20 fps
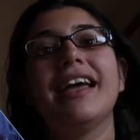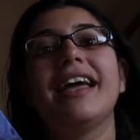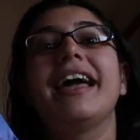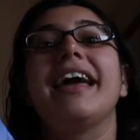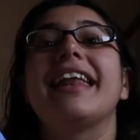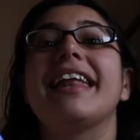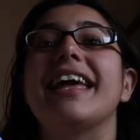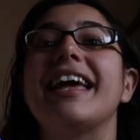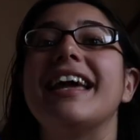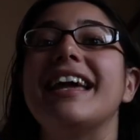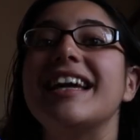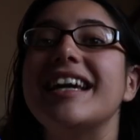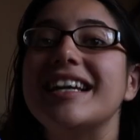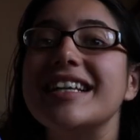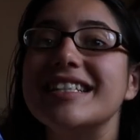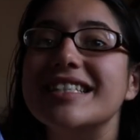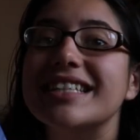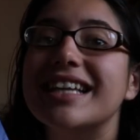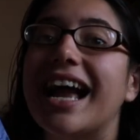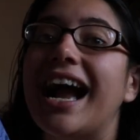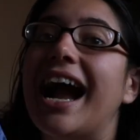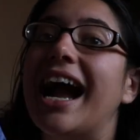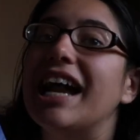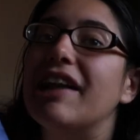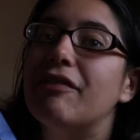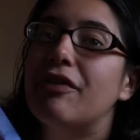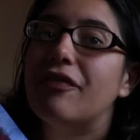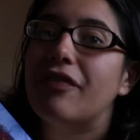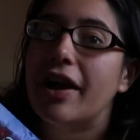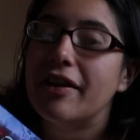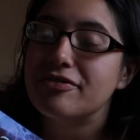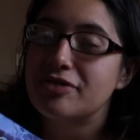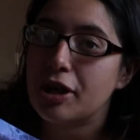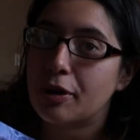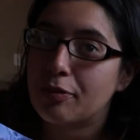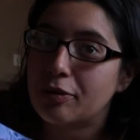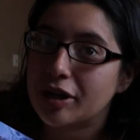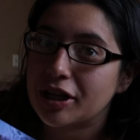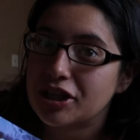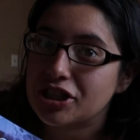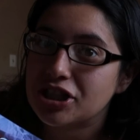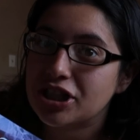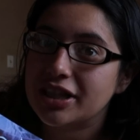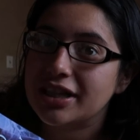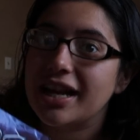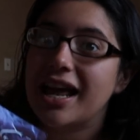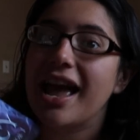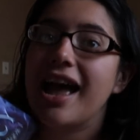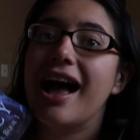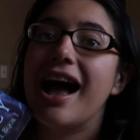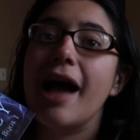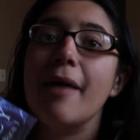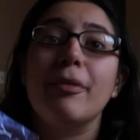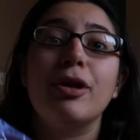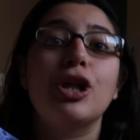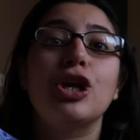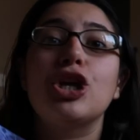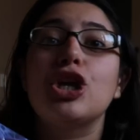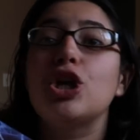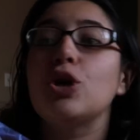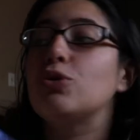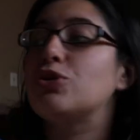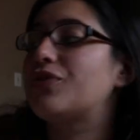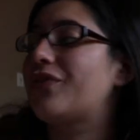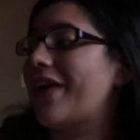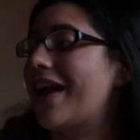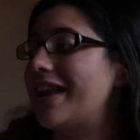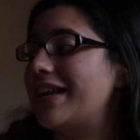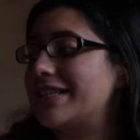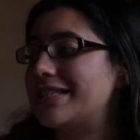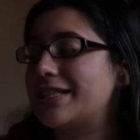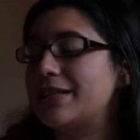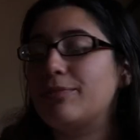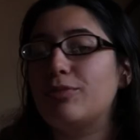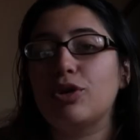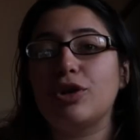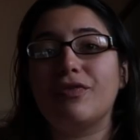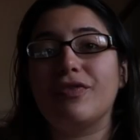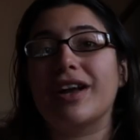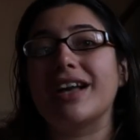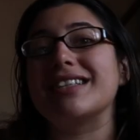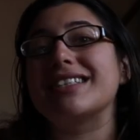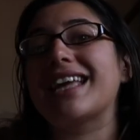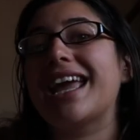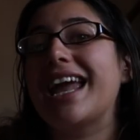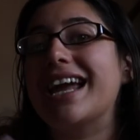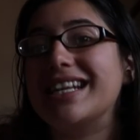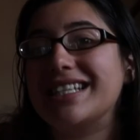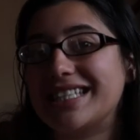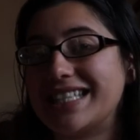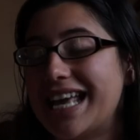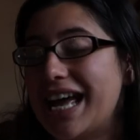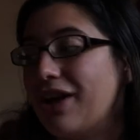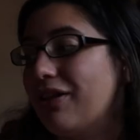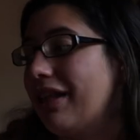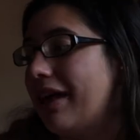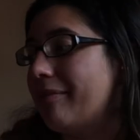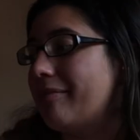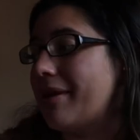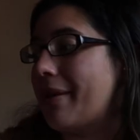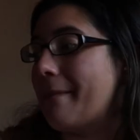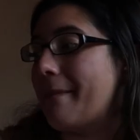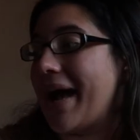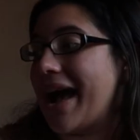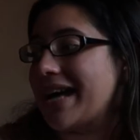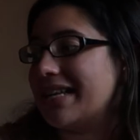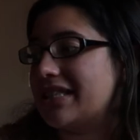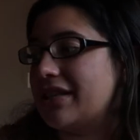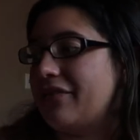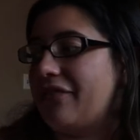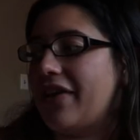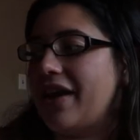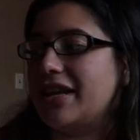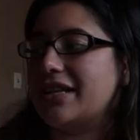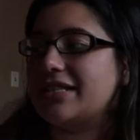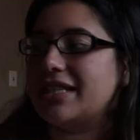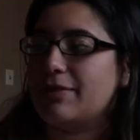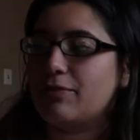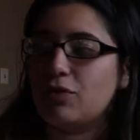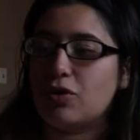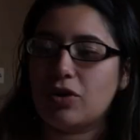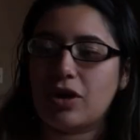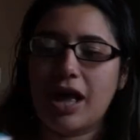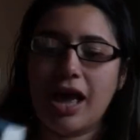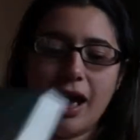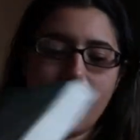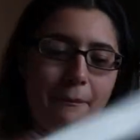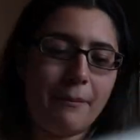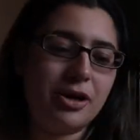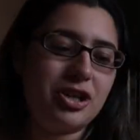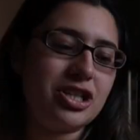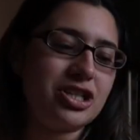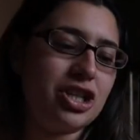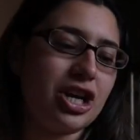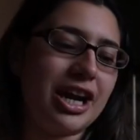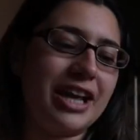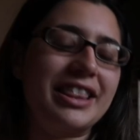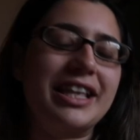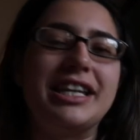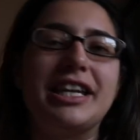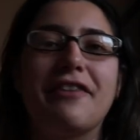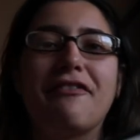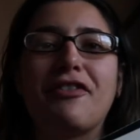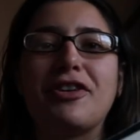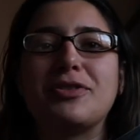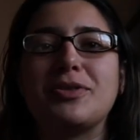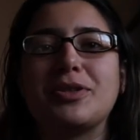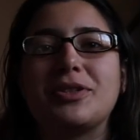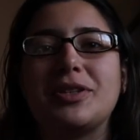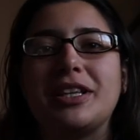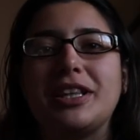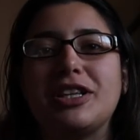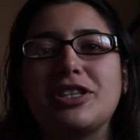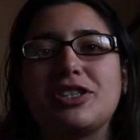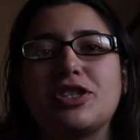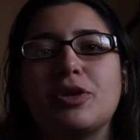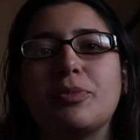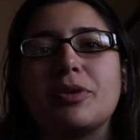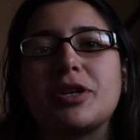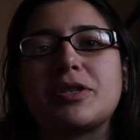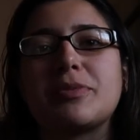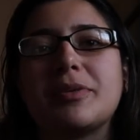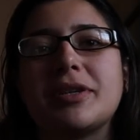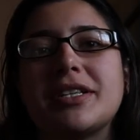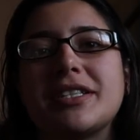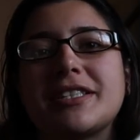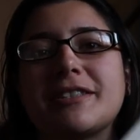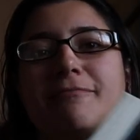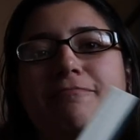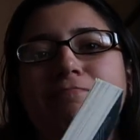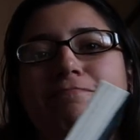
It is kind of a 5-star prediction. I'm in a huge fantasy mood. If you guys can't tell, I'm in a massive fantasy mood. But just look at the difference between these two books, please.